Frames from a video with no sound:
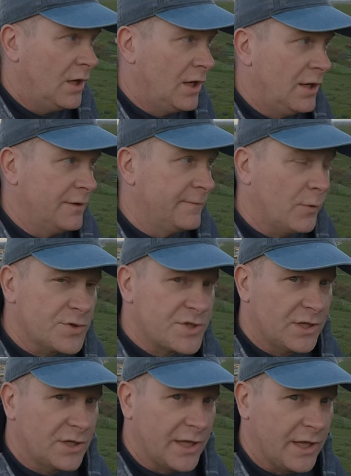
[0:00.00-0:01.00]

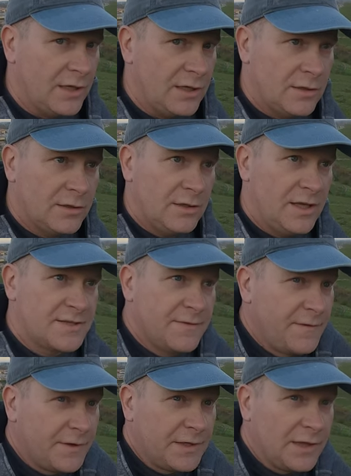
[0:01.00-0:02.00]
Unfortunately, it's a
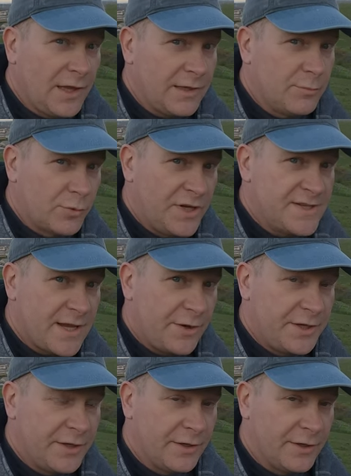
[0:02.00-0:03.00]
very light breeze
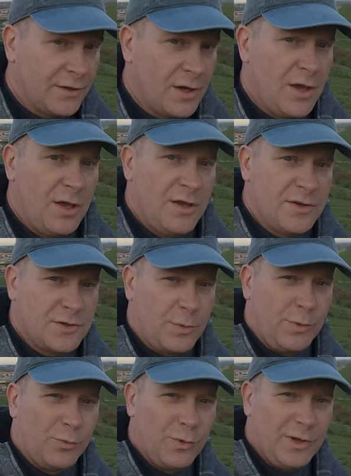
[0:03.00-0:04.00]
out here, so
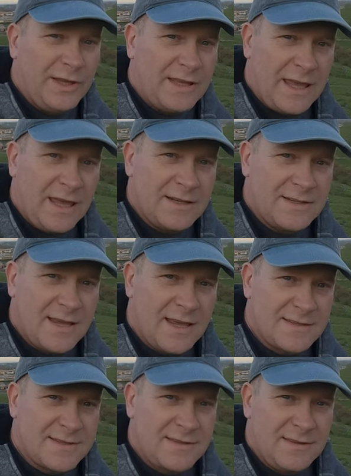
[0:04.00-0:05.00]
we really can't
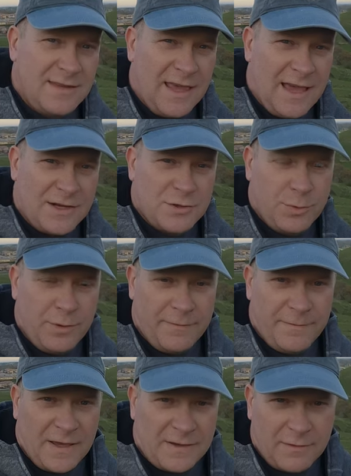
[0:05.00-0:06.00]
test the actual
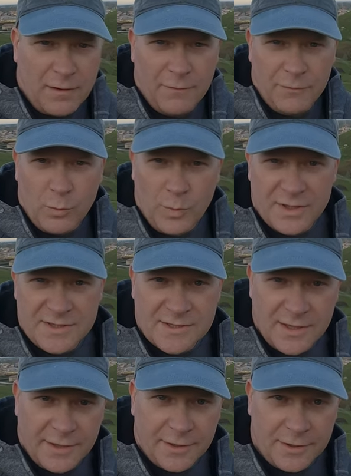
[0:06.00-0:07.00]
effects of the
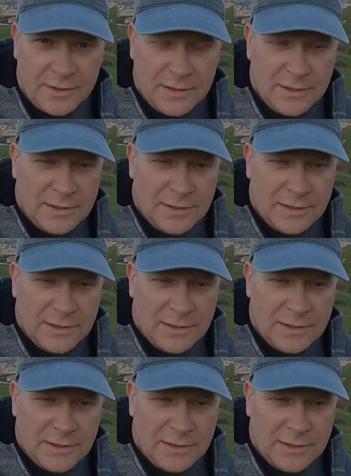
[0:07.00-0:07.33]
Windslayer.